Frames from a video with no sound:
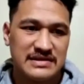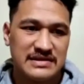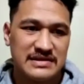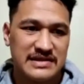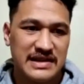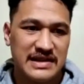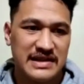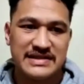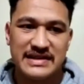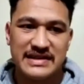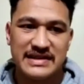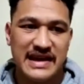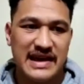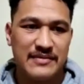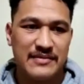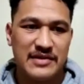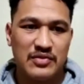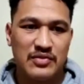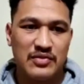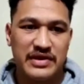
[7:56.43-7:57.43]
Tyson
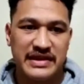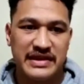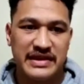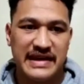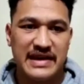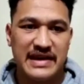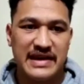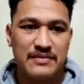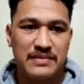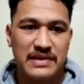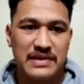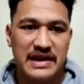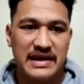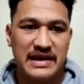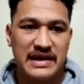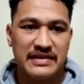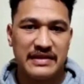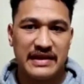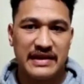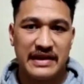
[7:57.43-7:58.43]
came in with a game
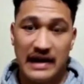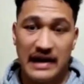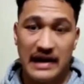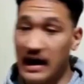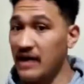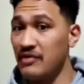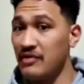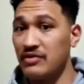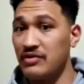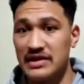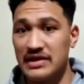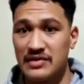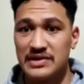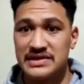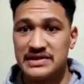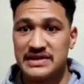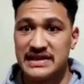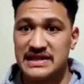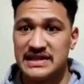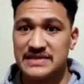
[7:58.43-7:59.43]
plan that I really
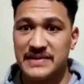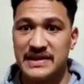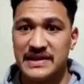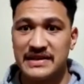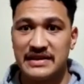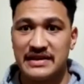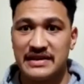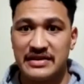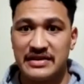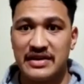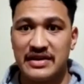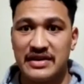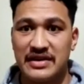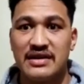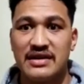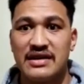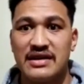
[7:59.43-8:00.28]
wasn't expecting, you know.